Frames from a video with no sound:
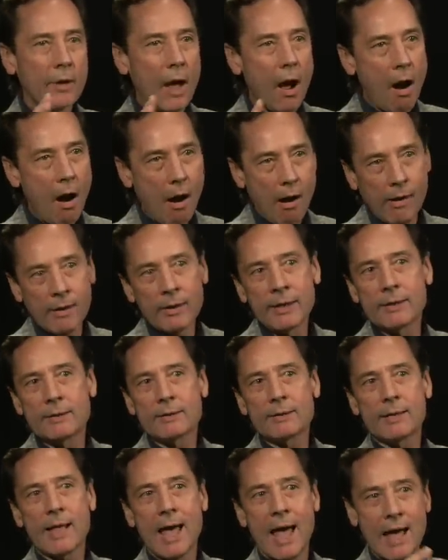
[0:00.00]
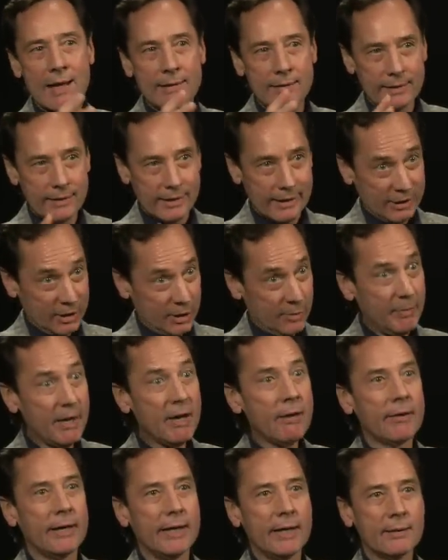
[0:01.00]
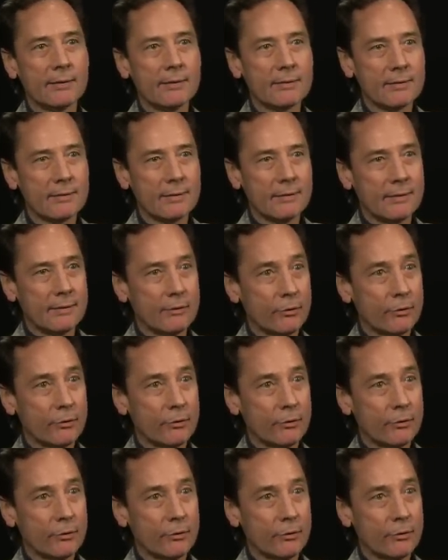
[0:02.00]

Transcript: harness that experience,